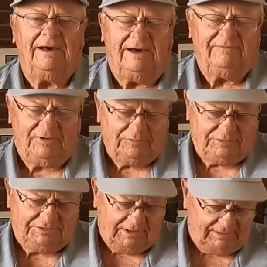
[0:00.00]
Hi
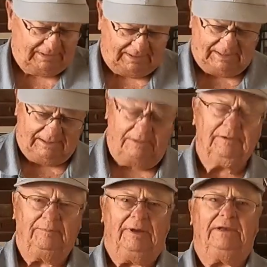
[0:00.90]
folks, I'd
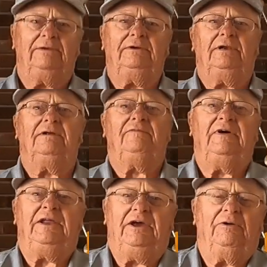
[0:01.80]
like to do a little
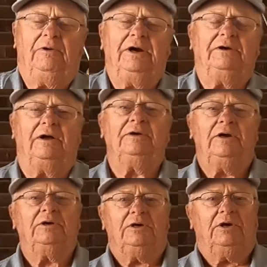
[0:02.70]
video here to
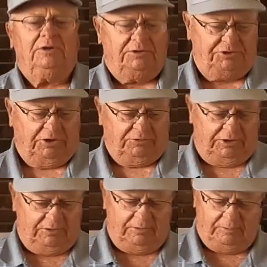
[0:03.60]
show
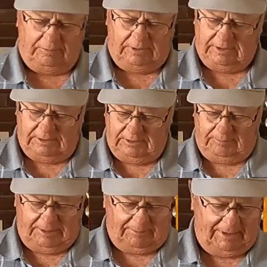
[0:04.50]
you a
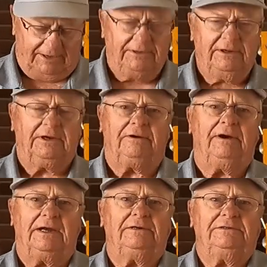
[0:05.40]
little bit about
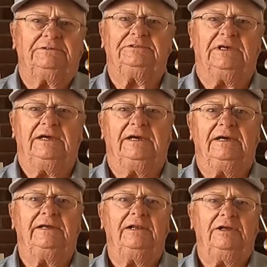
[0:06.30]
nutcrackers
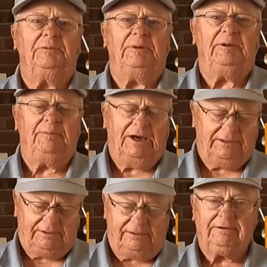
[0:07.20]
and a little bit
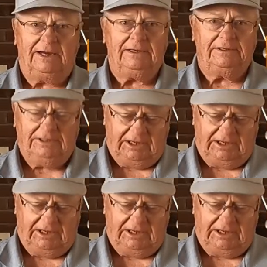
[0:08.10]
about cracking